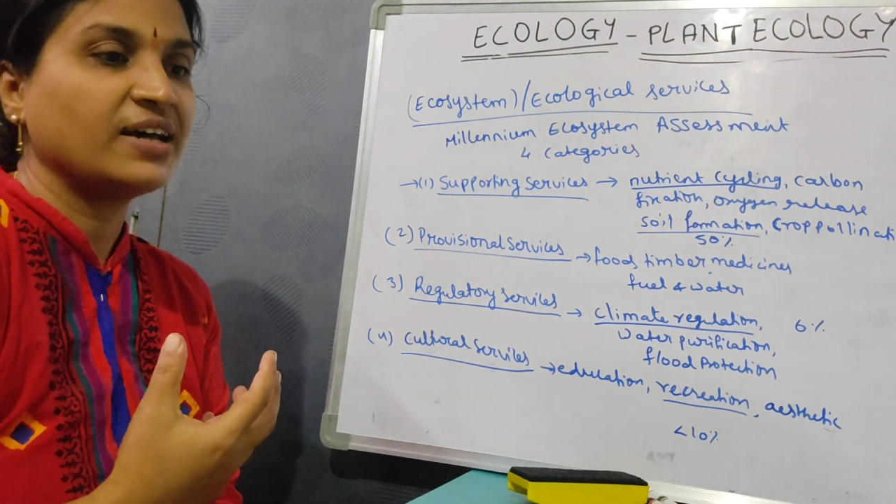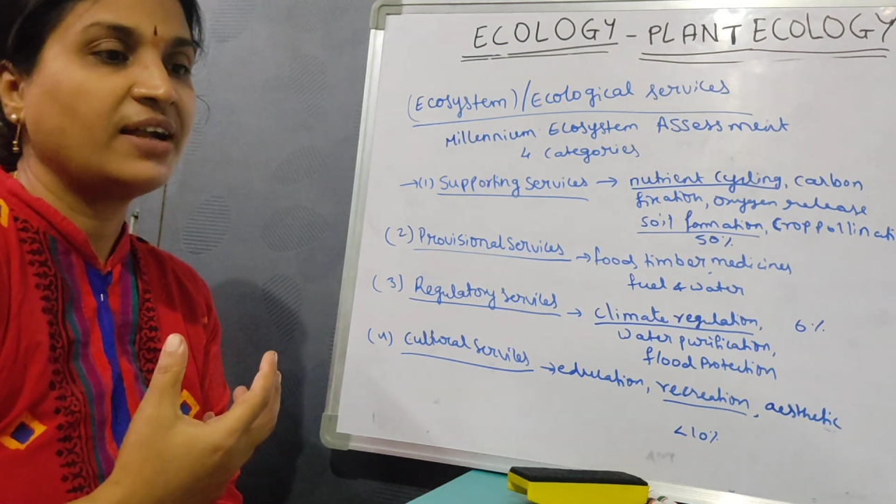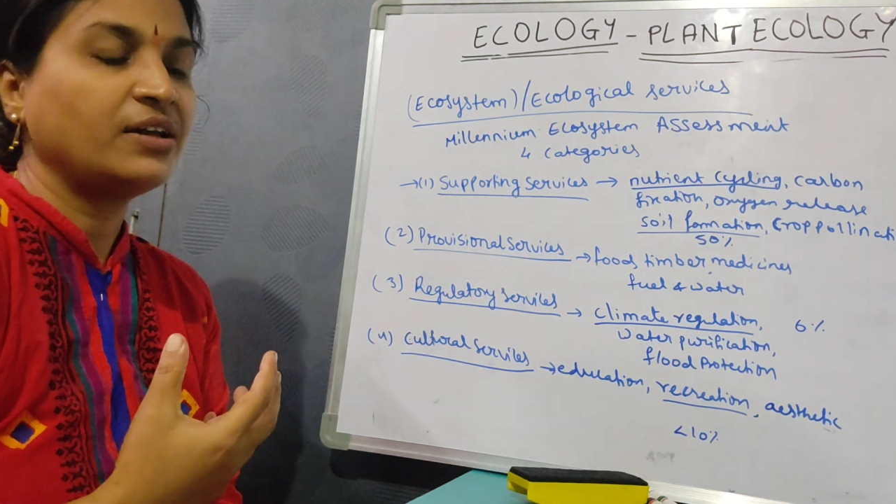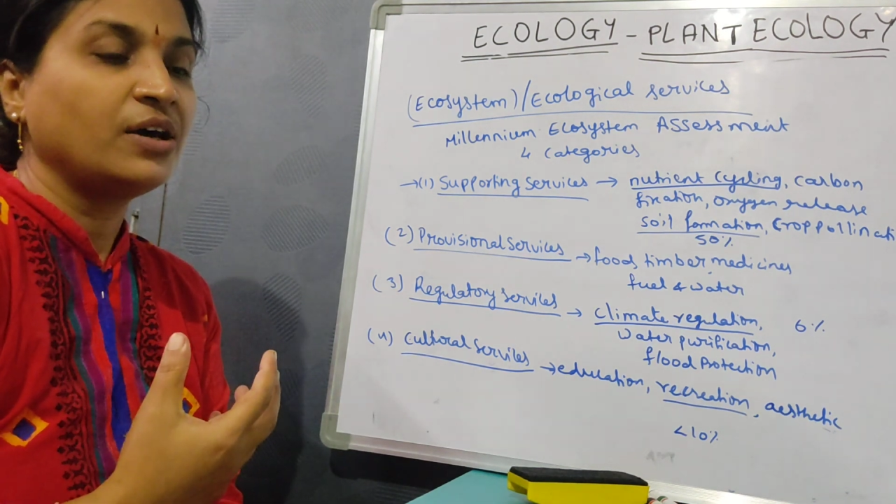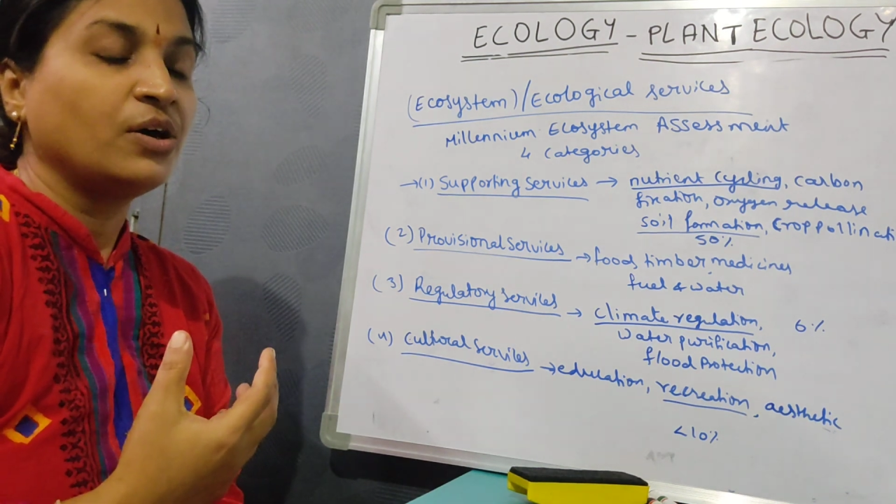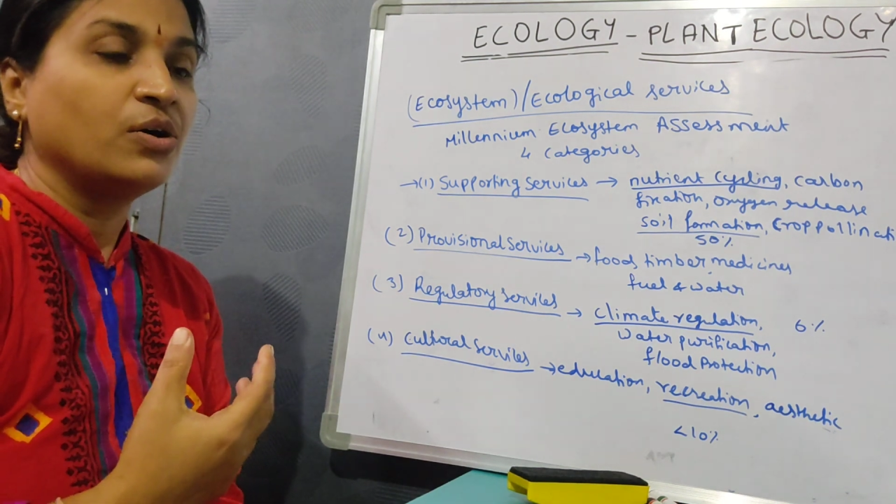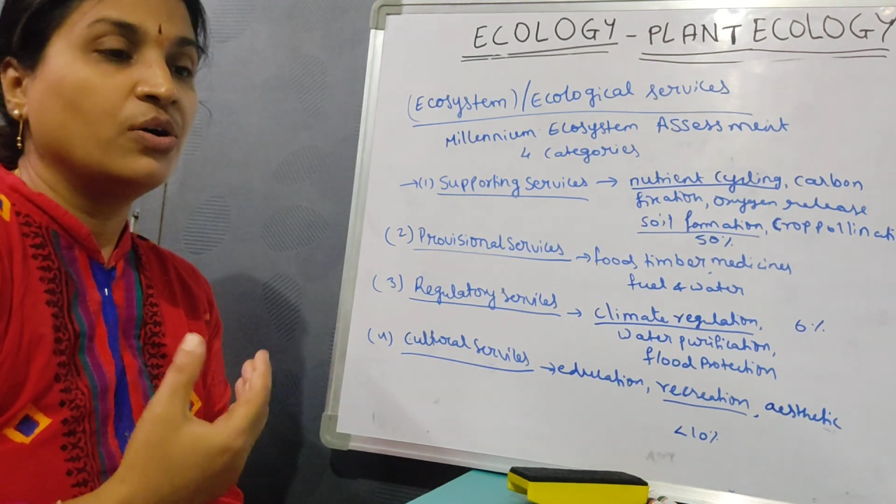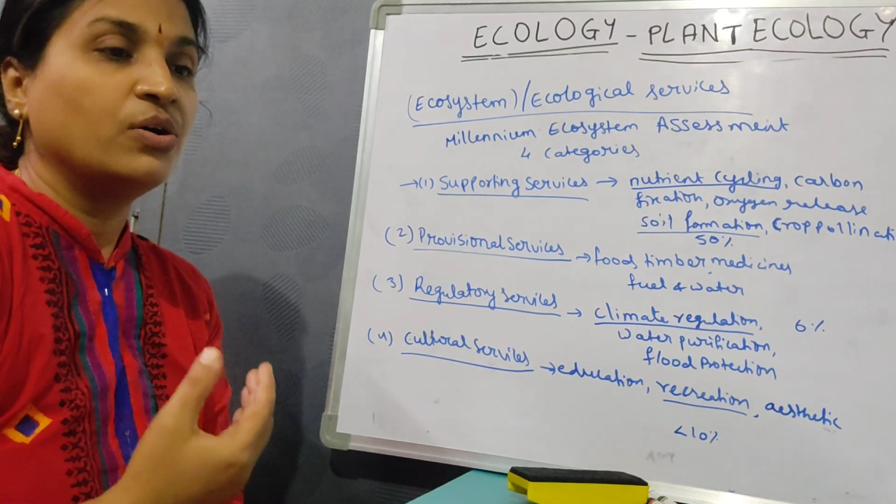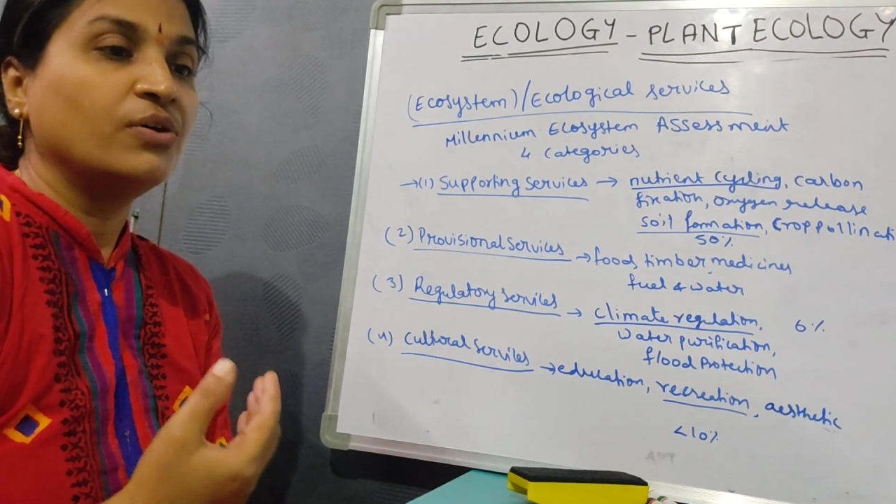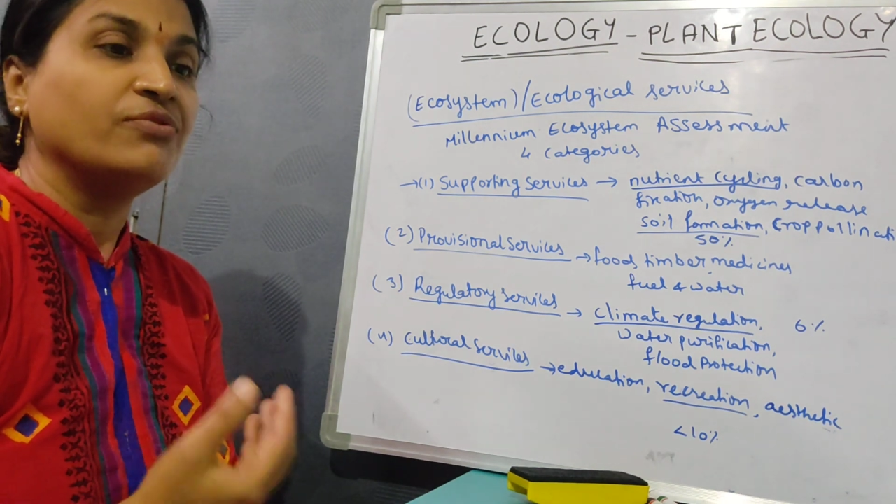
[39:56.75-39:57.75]
that
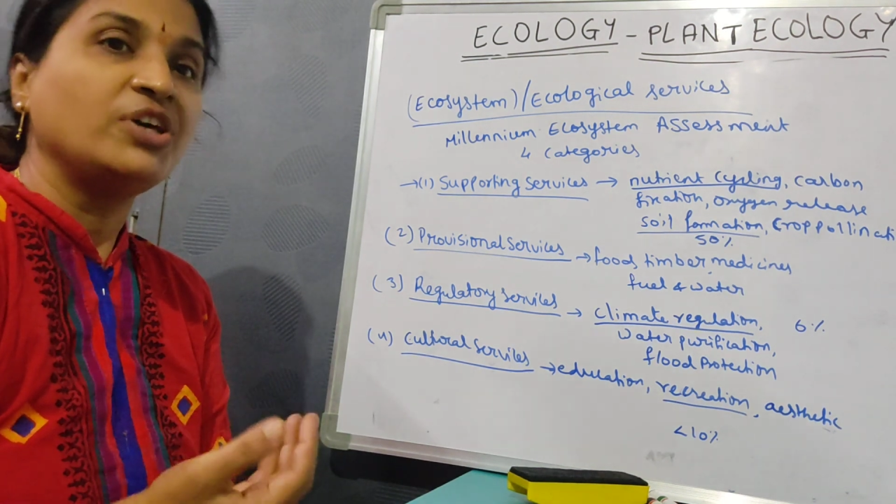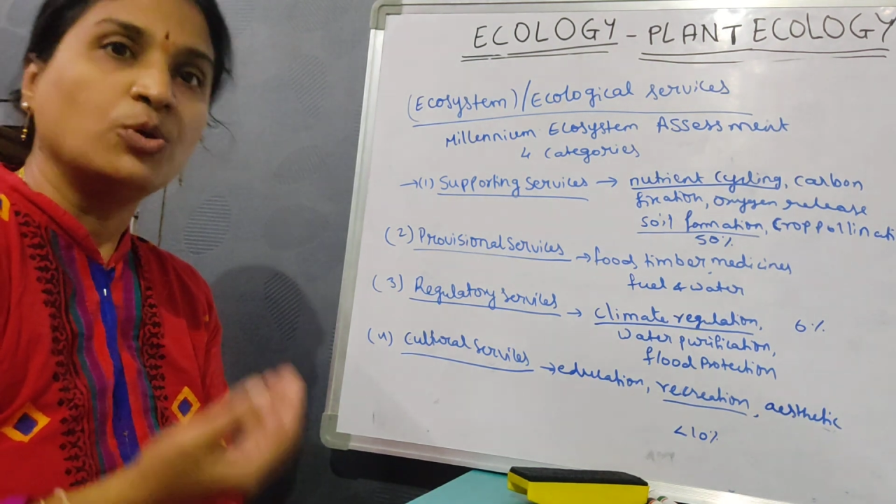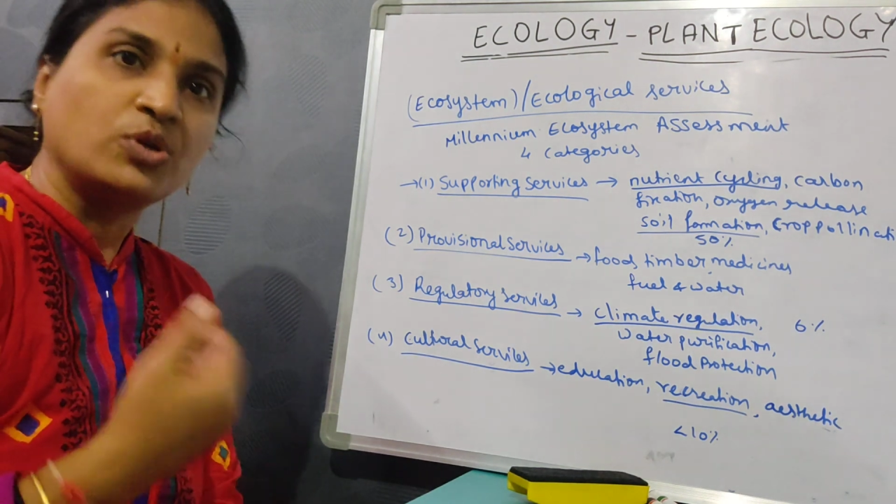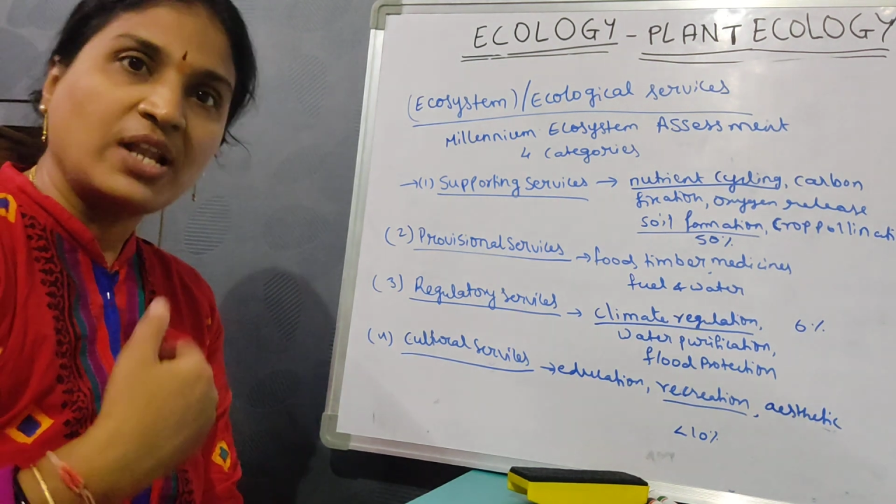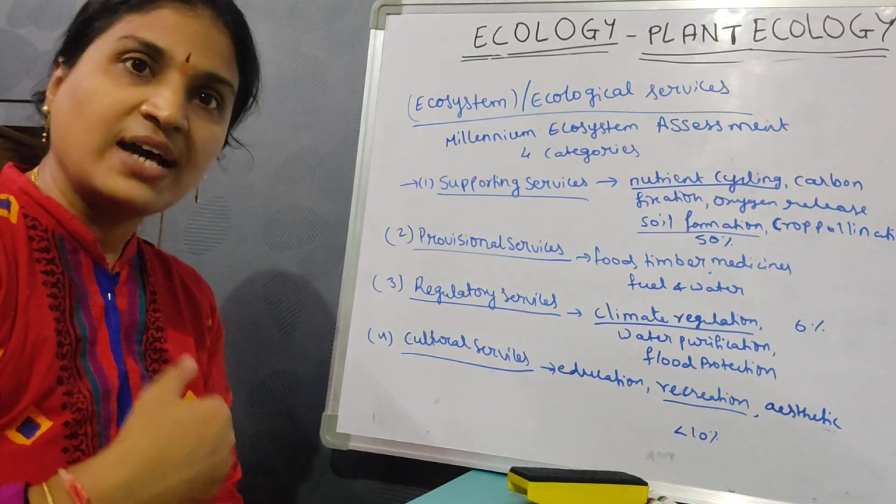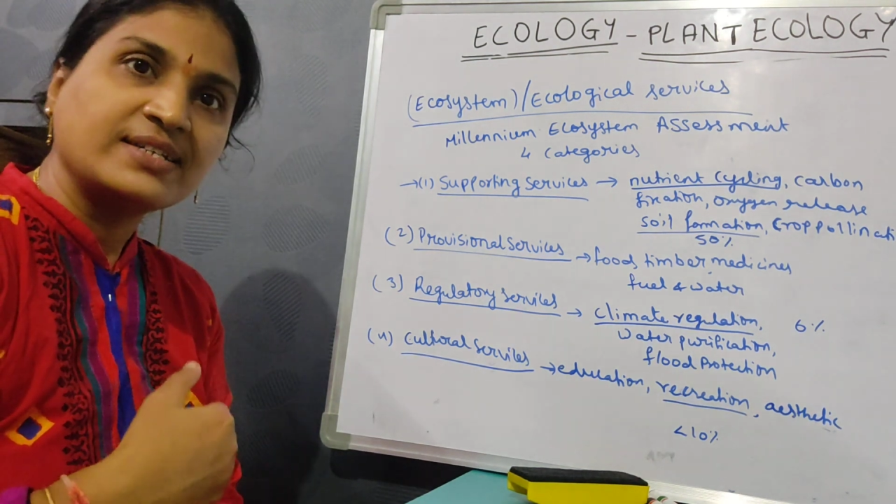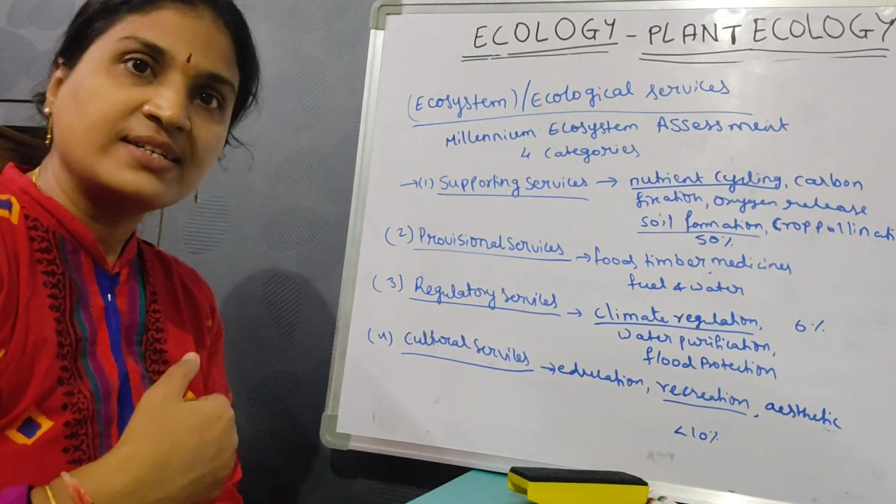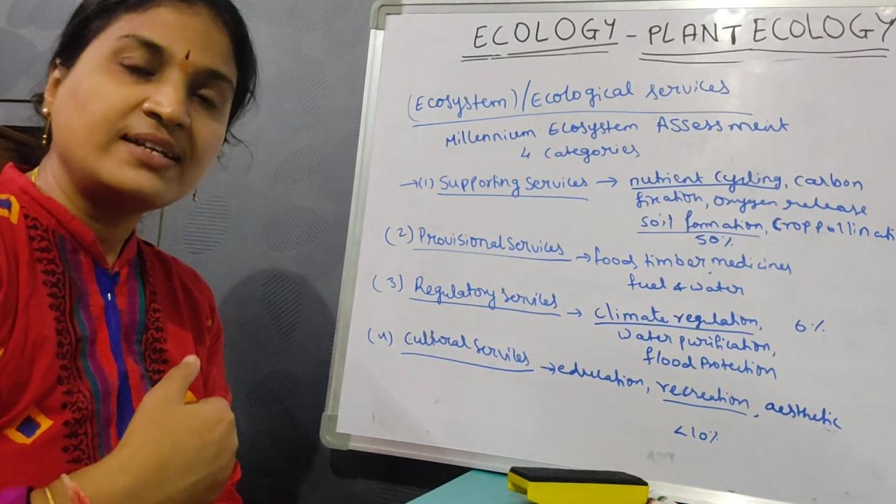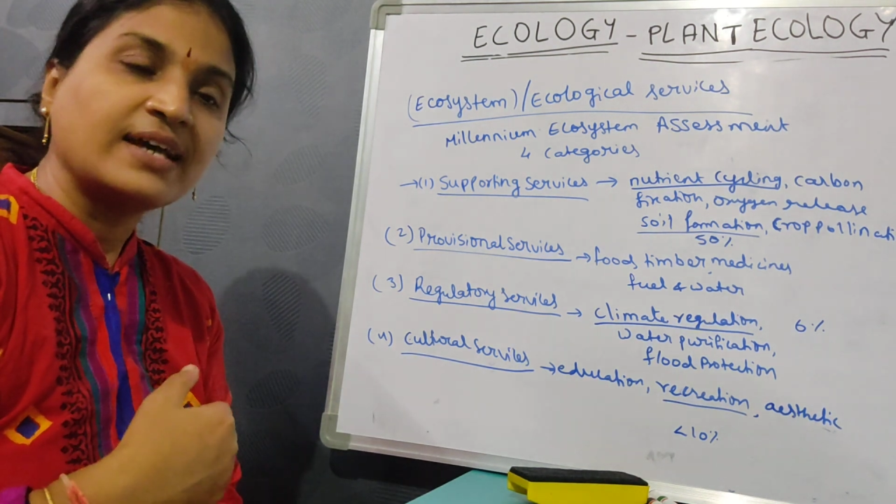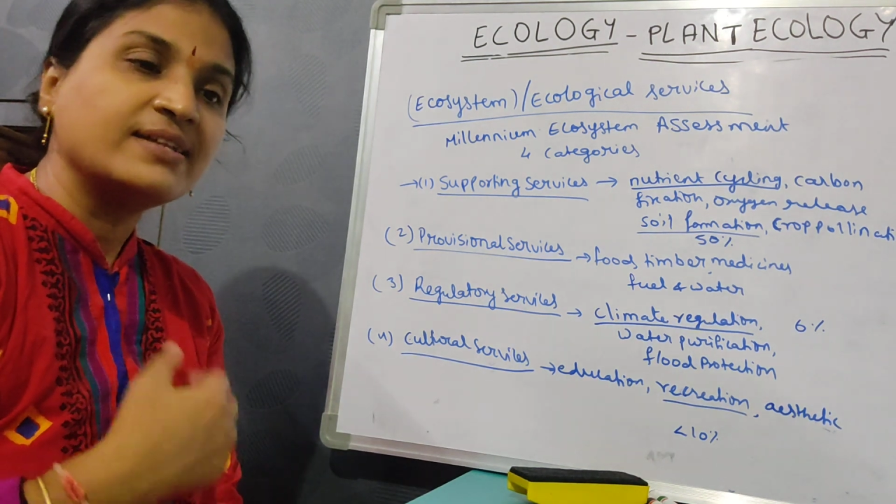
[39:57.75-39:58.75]
we utilize it.